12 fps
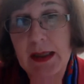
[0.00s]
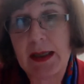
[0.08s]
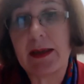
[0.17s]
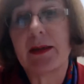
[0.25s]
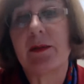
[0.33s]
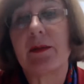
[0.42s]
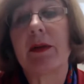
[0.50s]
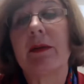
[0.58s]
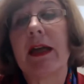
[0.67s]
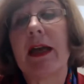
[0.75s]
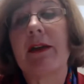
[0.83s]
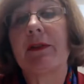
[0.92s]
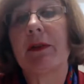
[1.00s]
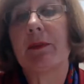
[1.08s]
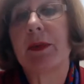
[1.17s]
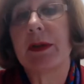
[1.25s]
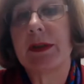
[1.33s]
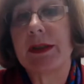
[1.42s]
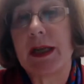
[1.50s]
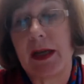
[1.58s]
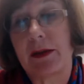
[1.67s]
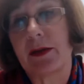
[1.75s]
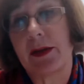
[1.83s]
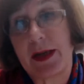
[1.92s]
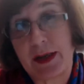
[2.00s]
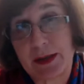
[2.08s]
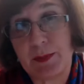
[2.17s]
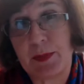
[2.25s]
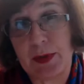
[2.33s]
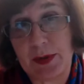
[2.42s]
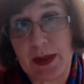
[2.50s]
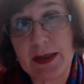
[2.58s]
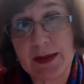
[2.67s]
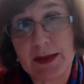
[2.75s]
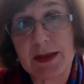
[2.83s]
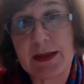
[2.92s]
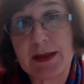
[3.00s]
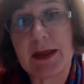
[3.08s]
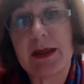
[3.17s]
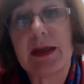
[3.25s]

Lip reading: and that we would have to put together an export license,